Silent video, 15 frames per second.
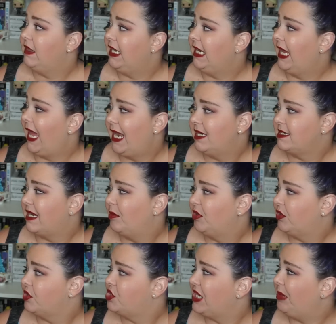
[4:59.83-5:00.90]
The
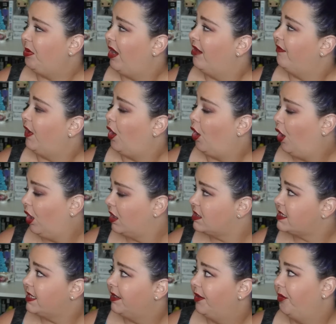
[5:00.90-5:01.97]
Anatomical Shape of a
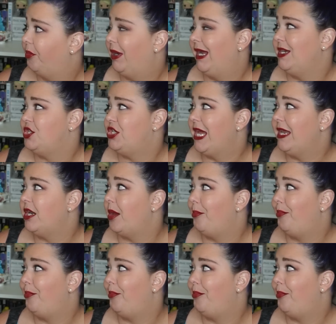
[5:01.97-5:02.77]
Heart by Jenn